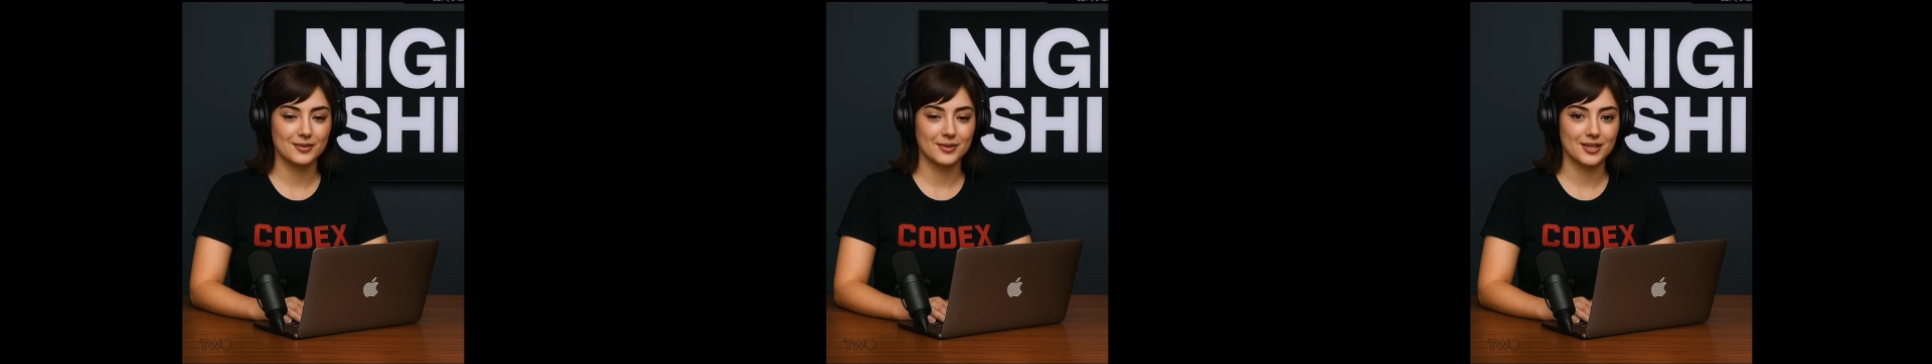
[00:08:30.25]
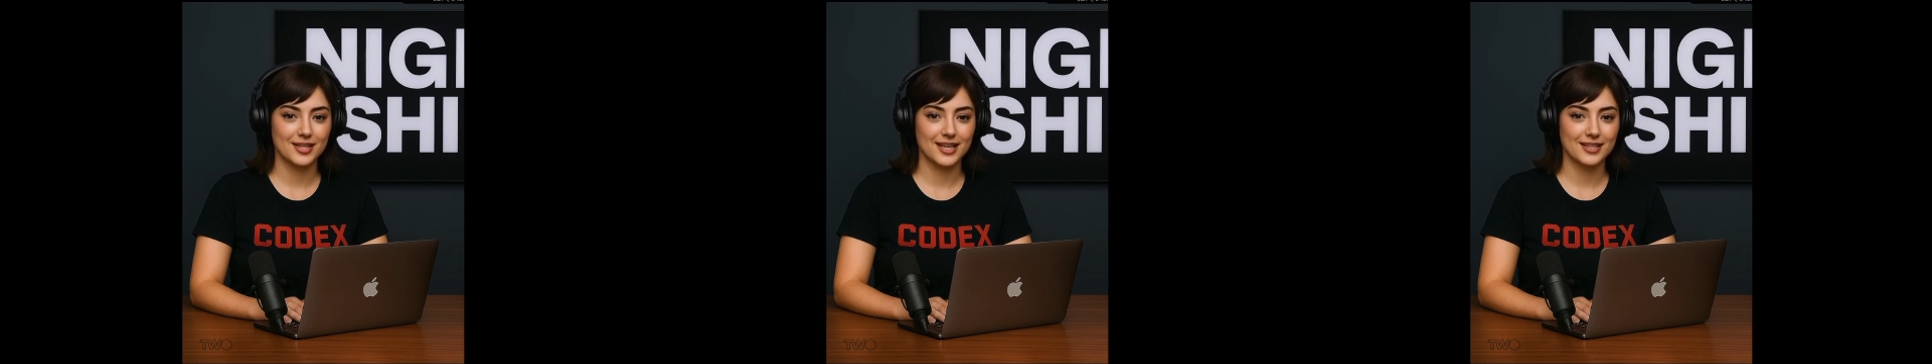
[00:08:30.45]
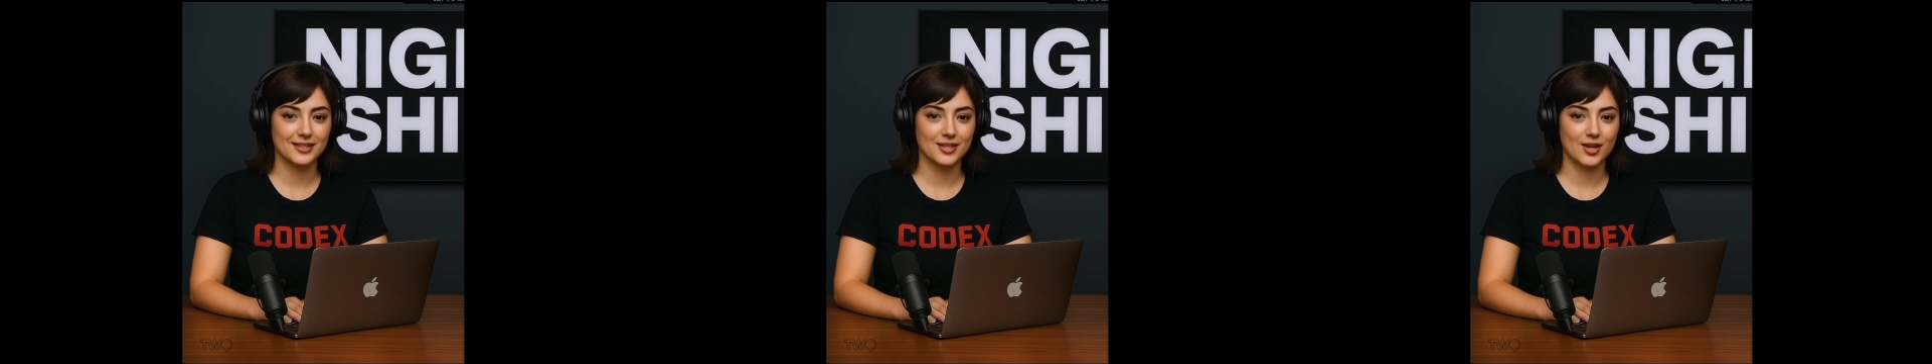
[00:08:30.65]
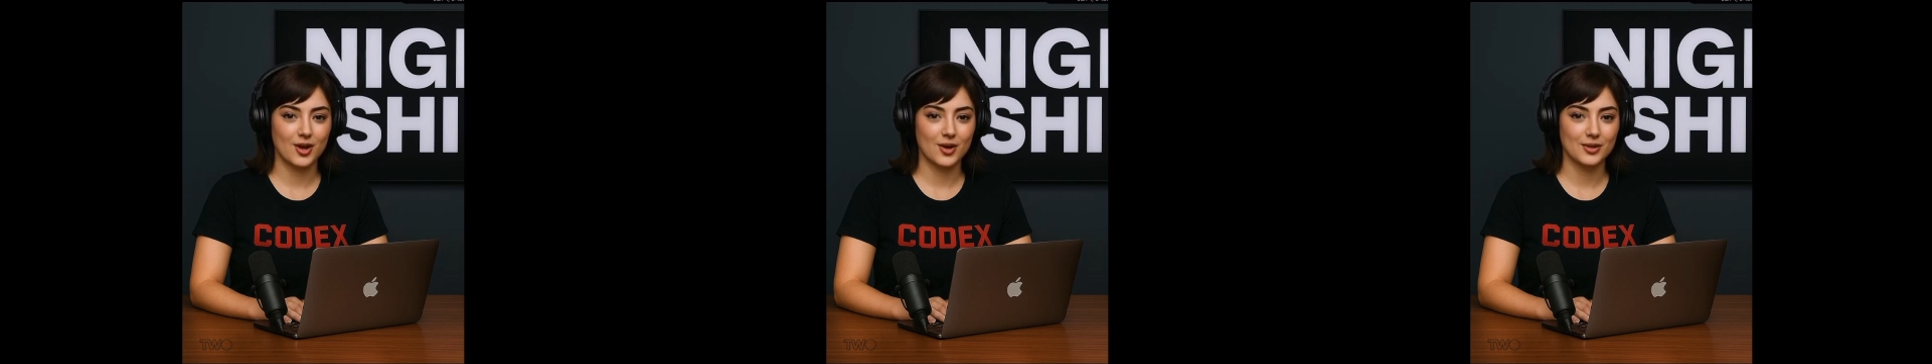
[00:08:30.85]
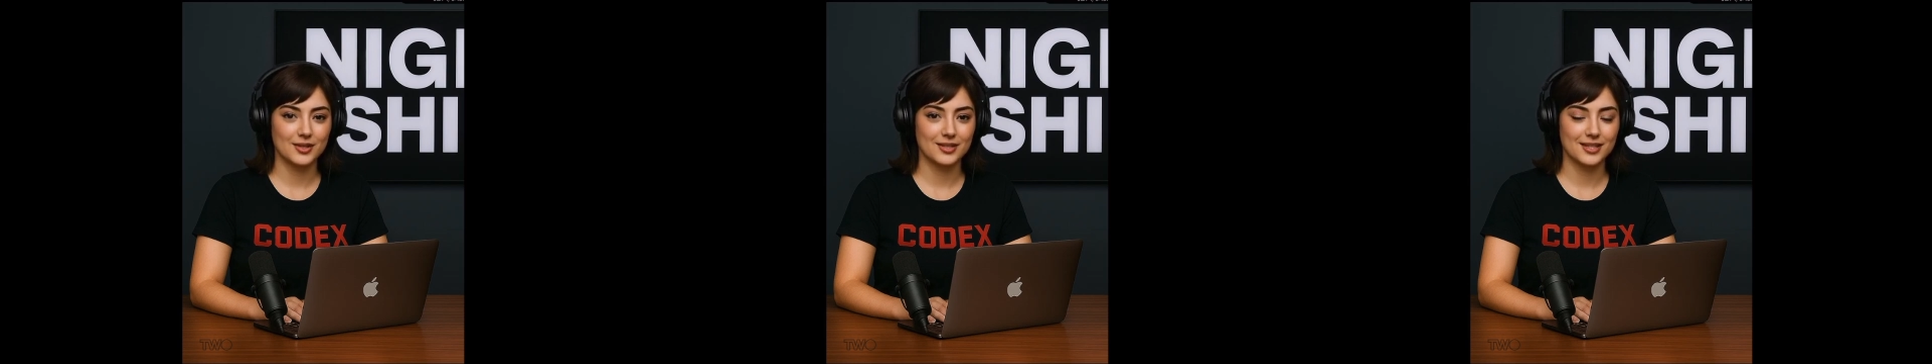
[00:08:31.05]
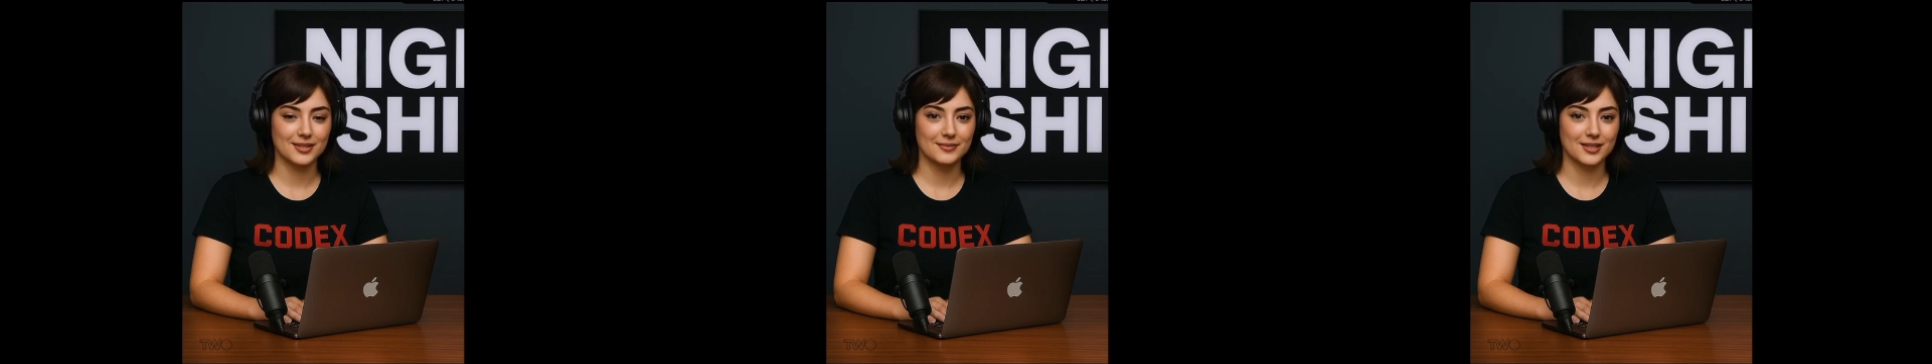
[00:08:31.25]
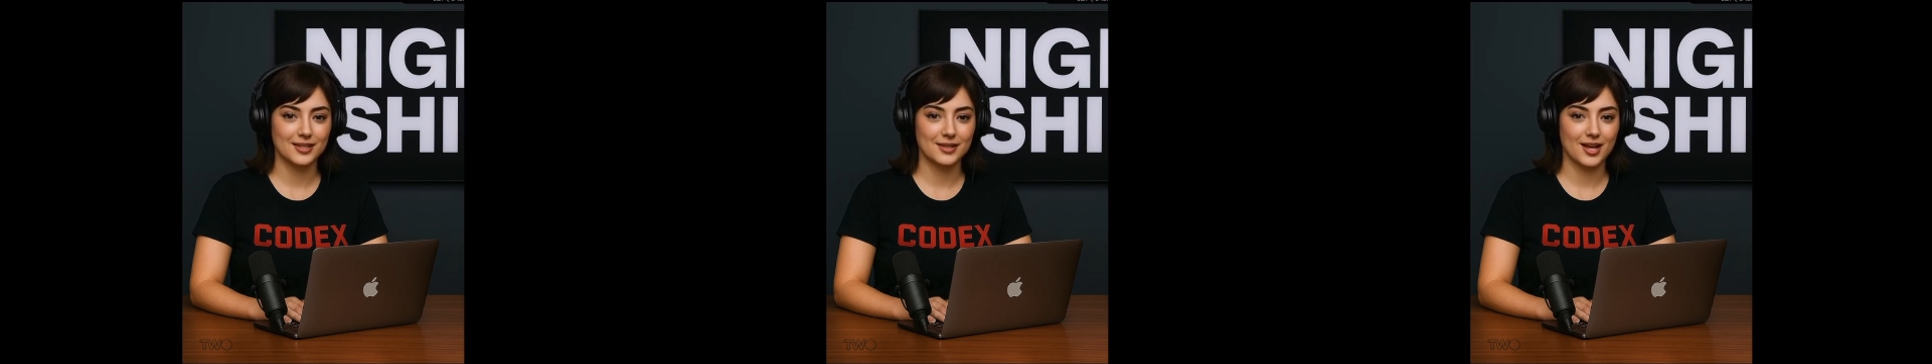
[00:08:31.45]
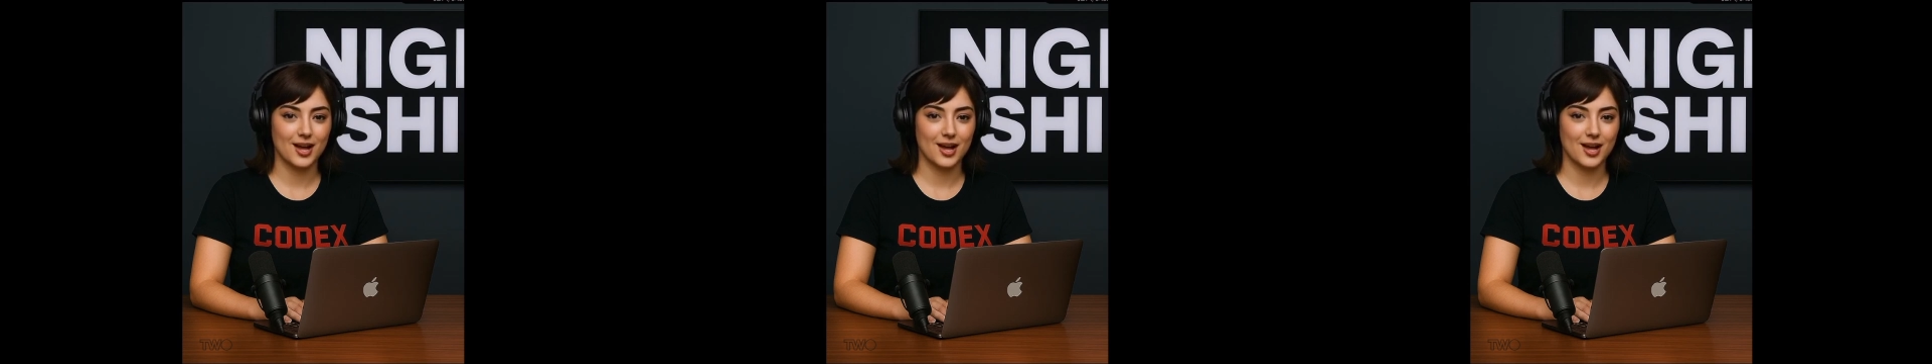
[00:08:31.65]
but they solve different